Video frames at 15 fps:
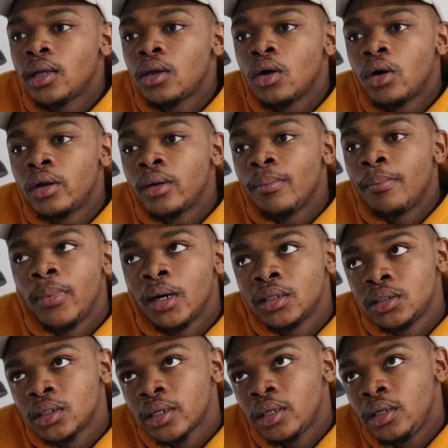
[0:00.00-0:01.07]
got a
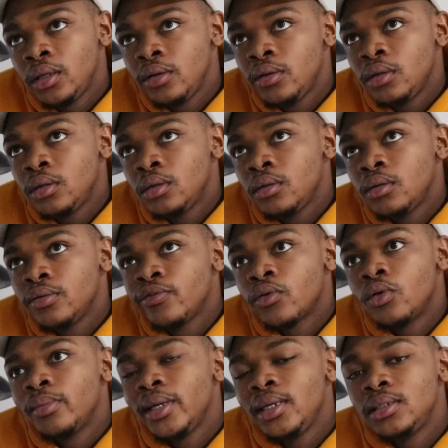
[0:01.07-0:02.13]
bursary
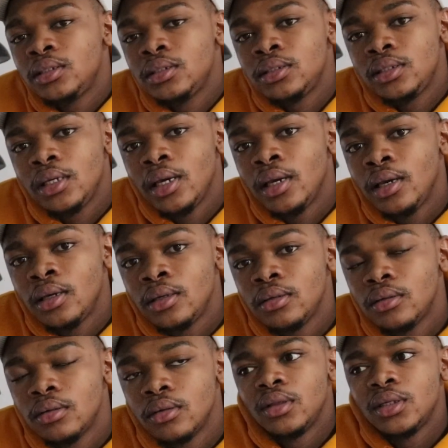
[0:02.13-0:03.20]
from ACCA.
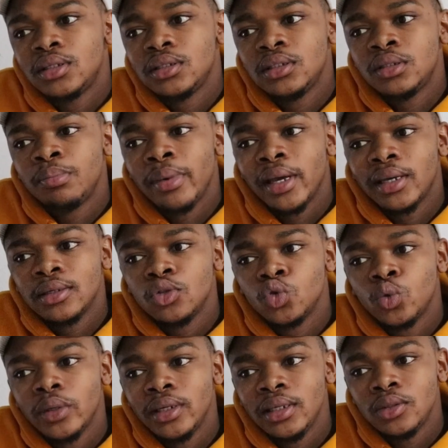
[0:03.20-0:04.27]
This is back in
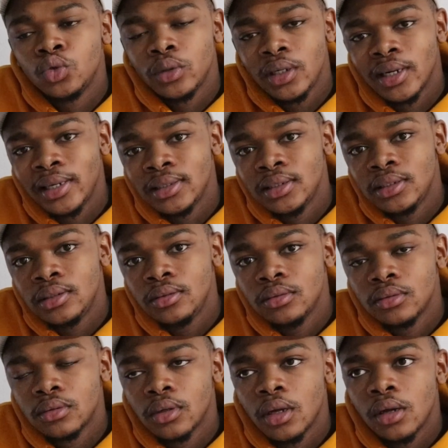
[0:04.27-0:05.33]
20, 2019.
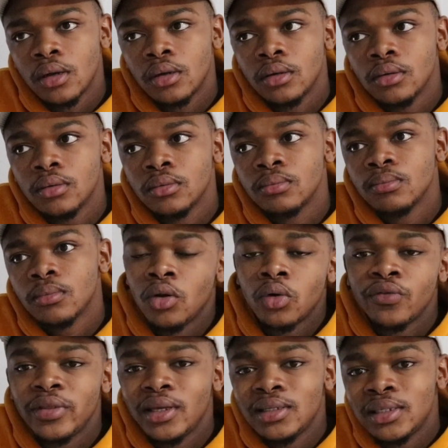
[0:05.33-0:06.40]
Um, a lot
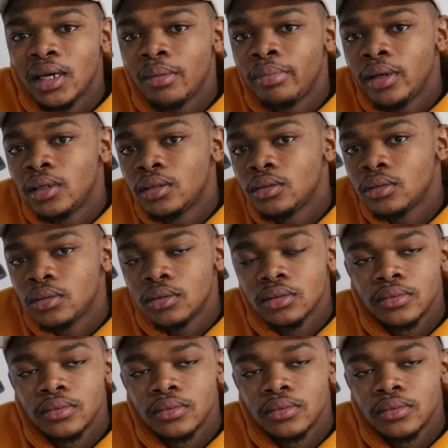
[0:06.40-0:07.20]
of things happened.